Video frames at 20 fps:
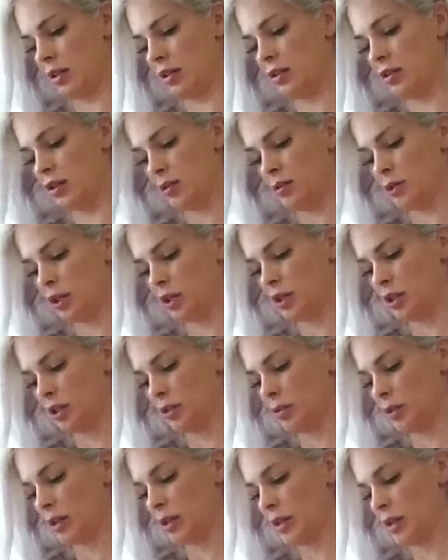So I'm just
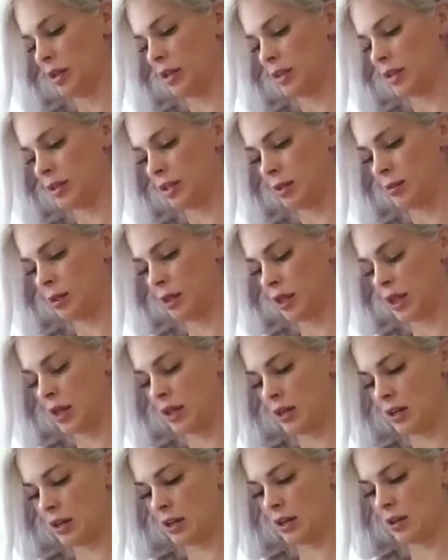doing some of that
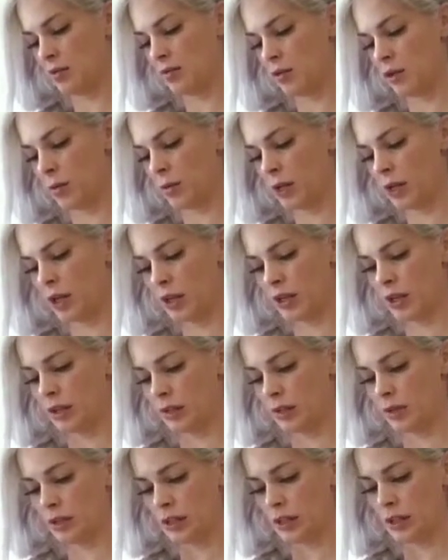and forming it
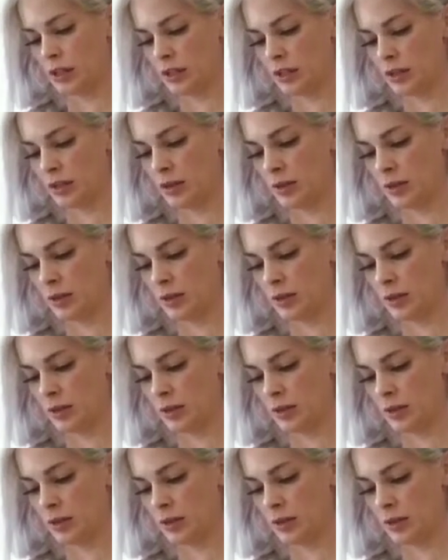loosely.